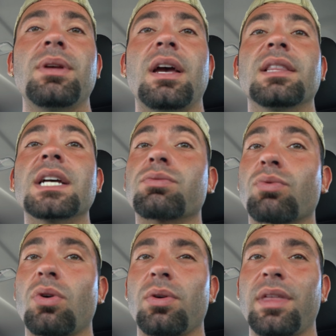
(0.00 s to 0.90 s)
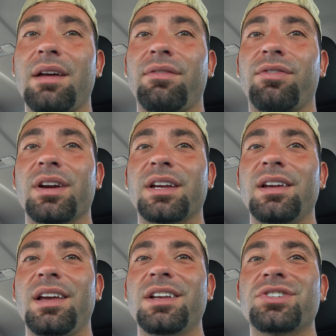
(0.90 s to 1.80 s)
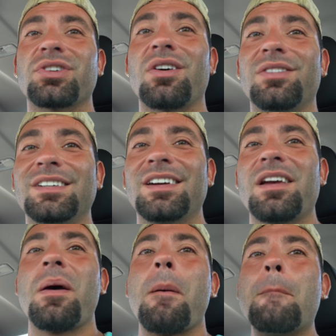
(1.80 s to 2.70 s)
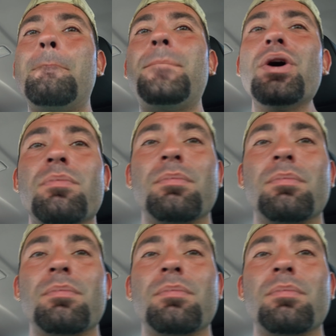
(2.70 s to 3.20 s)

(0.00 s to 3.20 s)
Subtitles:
and let's roll that freaking intro. Boom.